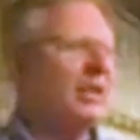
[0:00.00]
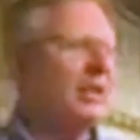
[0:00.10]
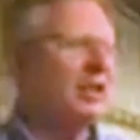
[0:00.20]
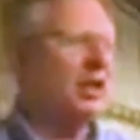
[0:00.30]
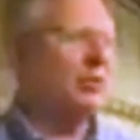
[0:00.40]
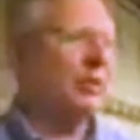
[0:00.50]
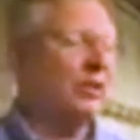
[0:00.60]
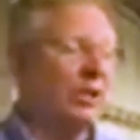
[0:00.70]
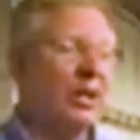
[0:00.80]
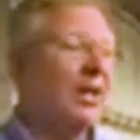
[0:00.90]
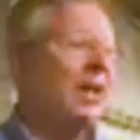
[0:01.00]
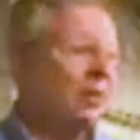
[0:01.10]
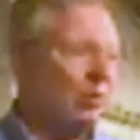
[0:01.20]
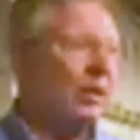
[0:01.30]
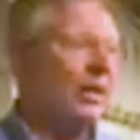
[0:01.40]
To see if it's changed position.
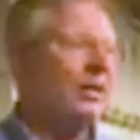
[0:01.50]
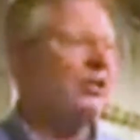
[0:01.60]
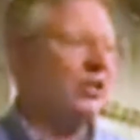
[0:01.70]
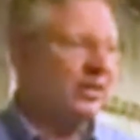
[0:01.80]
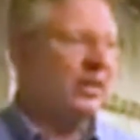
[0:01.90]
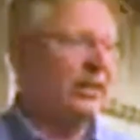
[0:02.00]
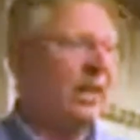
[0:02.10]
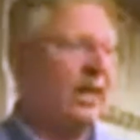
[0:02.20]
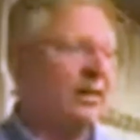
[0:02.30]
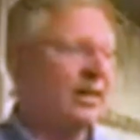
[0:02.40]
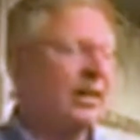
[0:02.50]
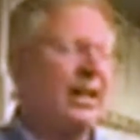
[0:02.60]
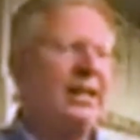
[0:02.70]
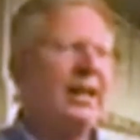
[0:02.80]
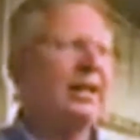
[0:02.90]
And it really is just a dot.
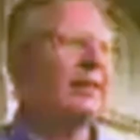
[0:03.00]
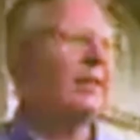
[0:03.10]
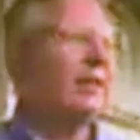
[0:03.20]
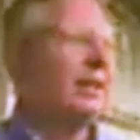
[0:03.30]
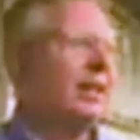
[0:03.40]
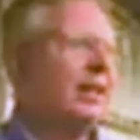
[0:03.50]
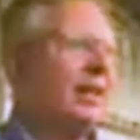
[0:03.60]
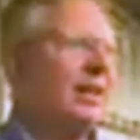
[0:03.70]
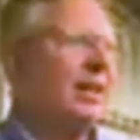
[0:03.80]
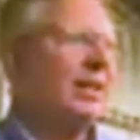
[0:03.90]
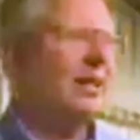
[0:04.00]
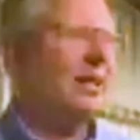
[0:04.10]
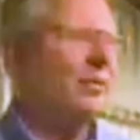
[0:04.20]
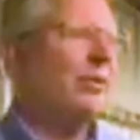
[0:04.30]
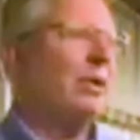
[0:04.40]
And yet,
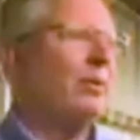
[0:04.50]
he